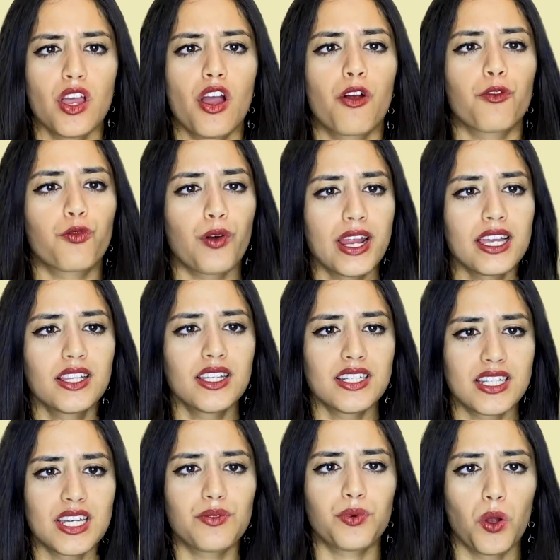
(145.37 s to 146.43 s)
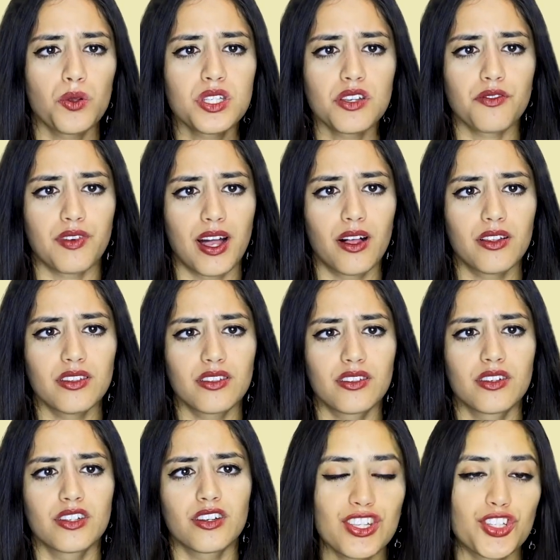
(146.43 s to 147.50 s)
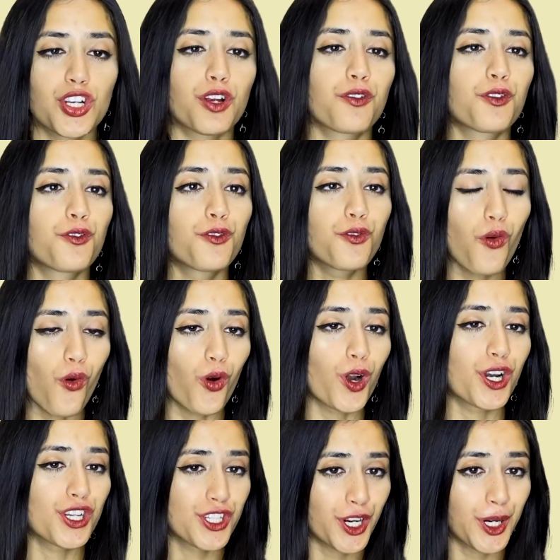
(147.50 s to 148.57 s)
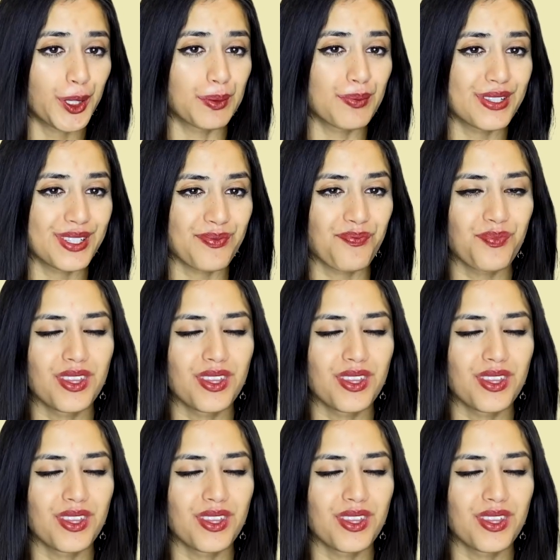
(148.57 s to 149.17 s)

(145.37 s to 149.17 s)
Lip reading: Franklin D. Roosevelt served 4 terms.